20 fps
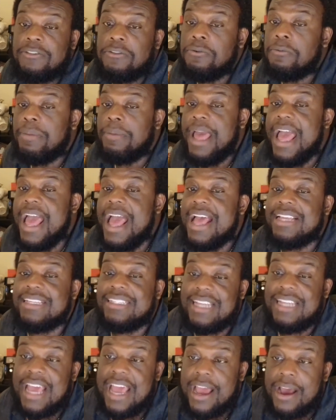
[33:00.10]
to
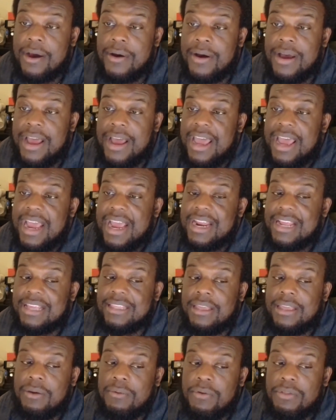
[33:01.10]
pass now. And I
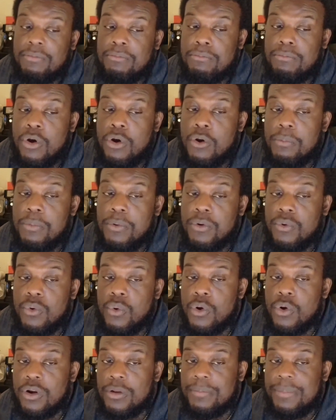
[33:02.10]
think with mobile
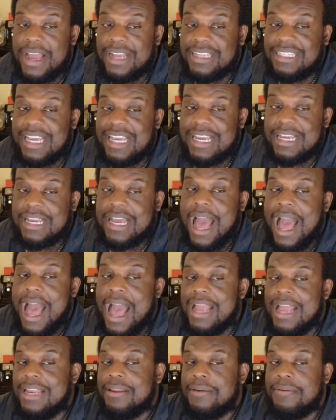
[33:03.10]
quarterbacks, it
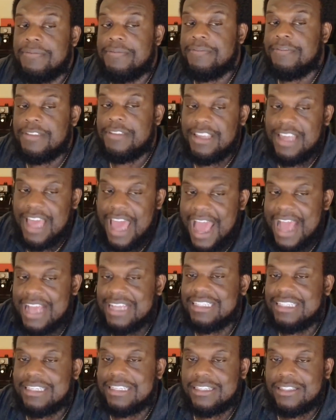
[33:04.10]
kind of
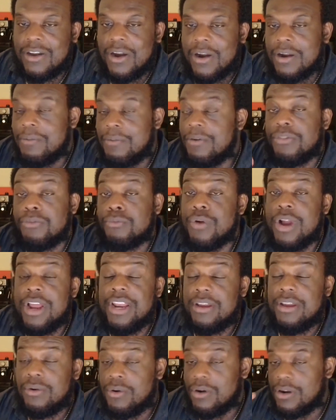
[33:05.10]
has to start with
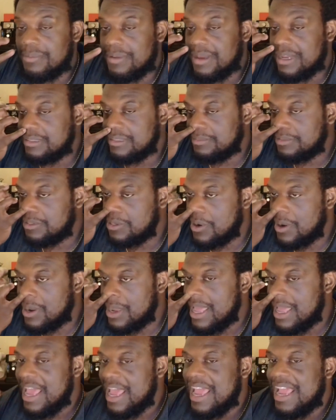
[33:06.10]
running quarterbacks. I'm
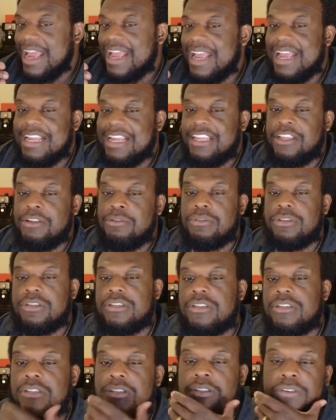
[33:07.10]
sorry, you
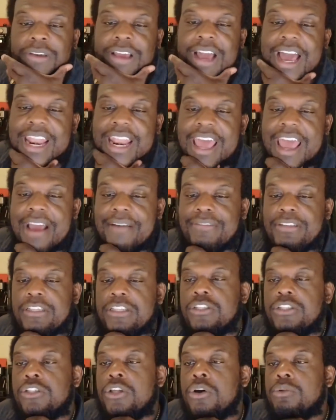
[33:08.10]
kind of have to
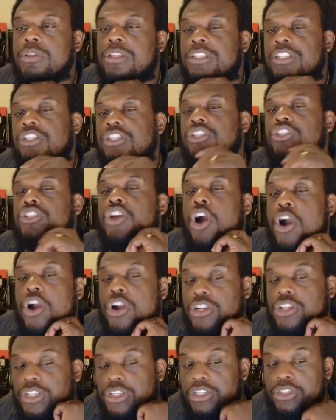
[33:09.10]
slowly
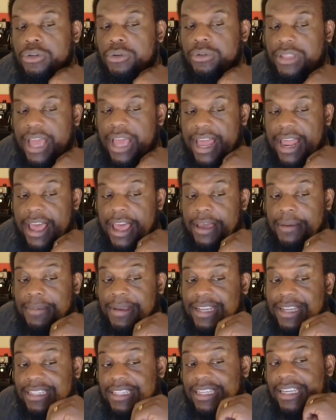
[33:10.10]
start to do that
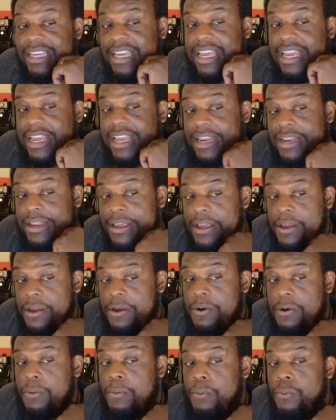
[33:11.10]
because, again,
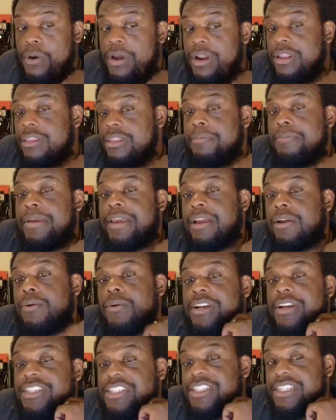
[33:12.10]
one of the big
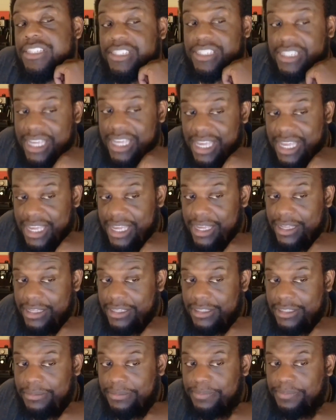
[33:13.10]
questions
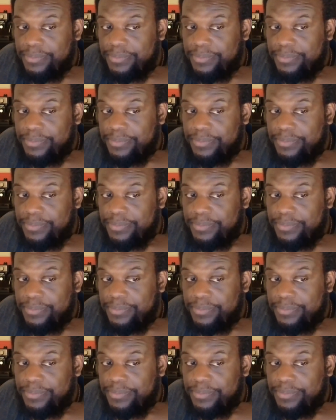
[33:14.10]
is,